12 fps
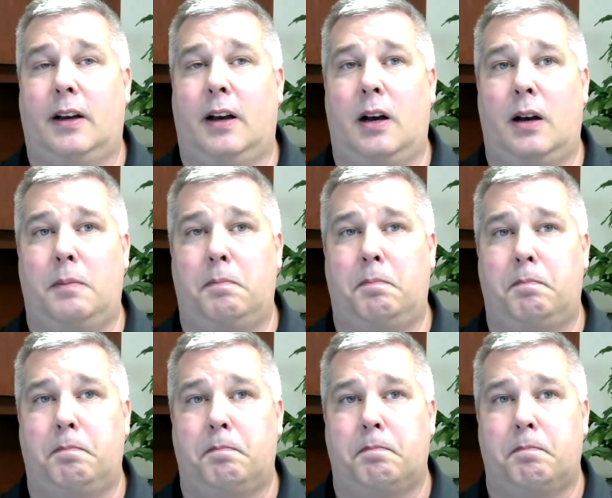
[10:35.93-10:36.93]

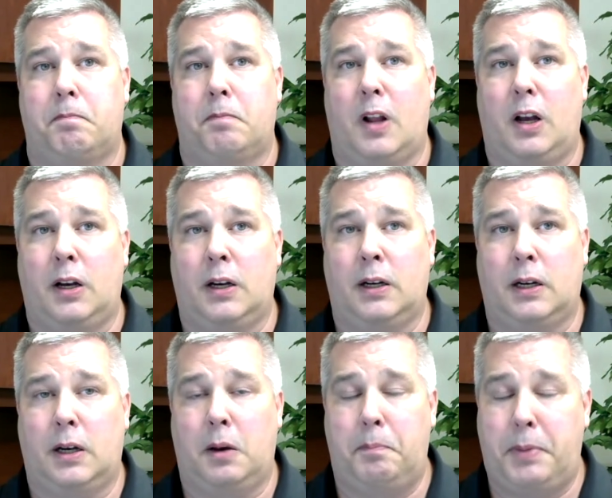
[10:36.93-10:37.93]

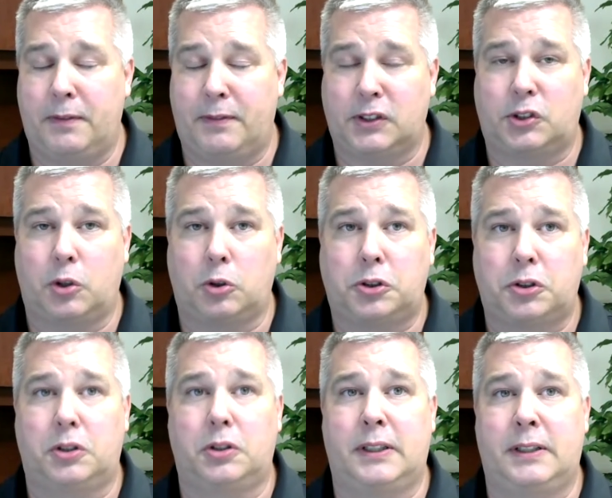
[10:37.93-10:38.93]
a bit of a
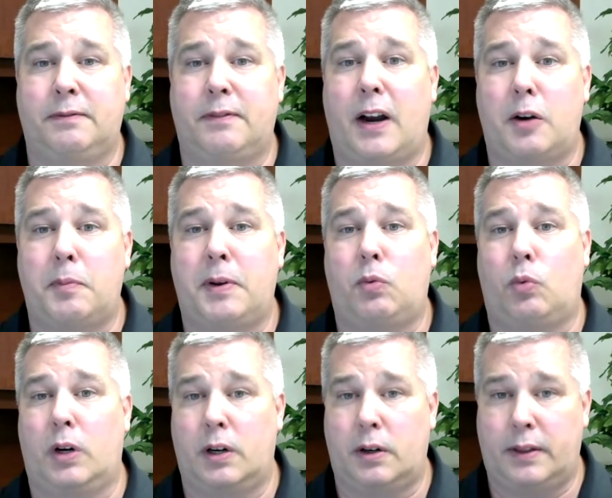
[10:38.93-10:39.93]
social environment
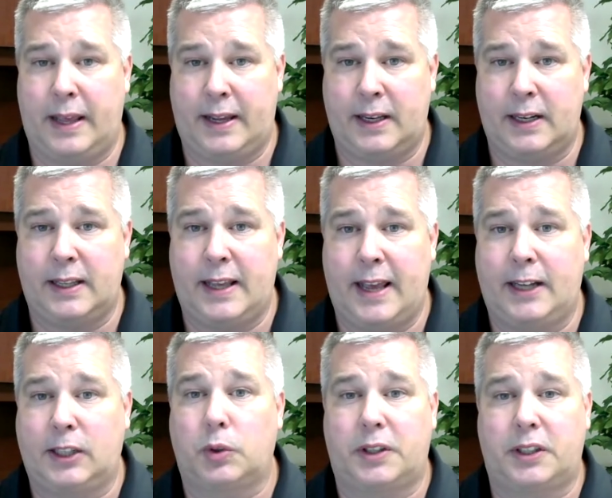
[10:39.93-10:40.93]
where they can engage
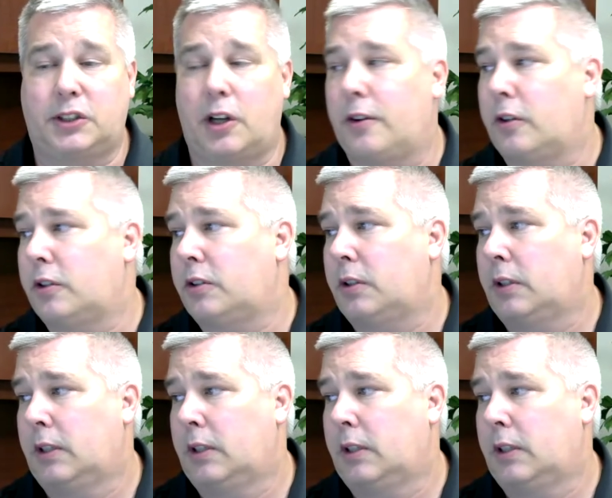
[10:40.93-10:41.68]
with each other.